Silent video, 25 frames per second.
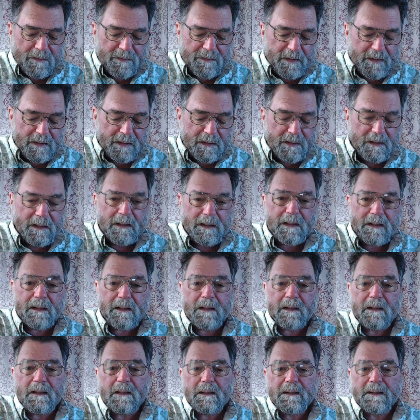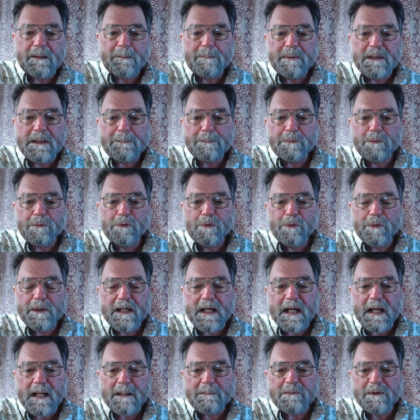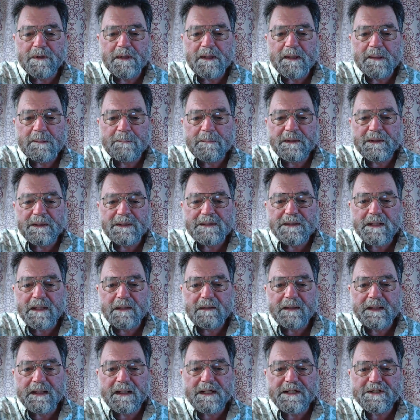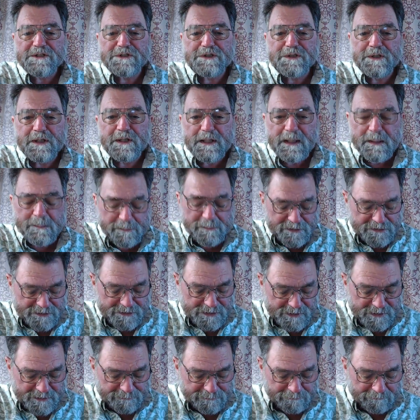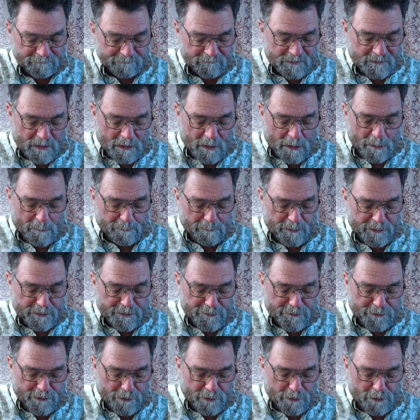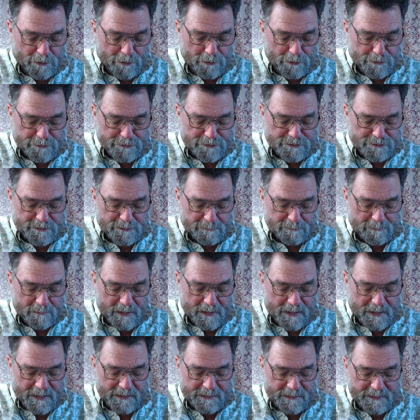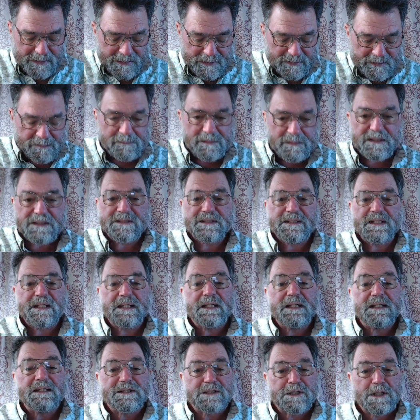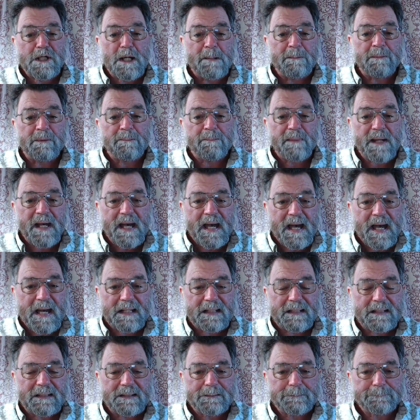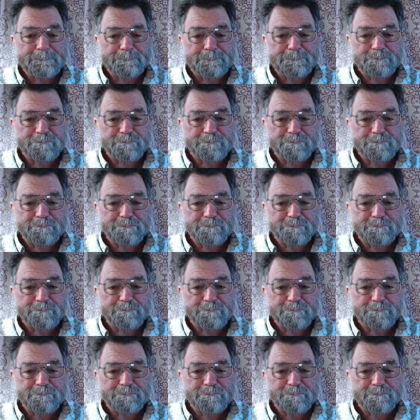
the, the people who came to him in a delegation, the embassy, but those mine enemies. See, he's coming back,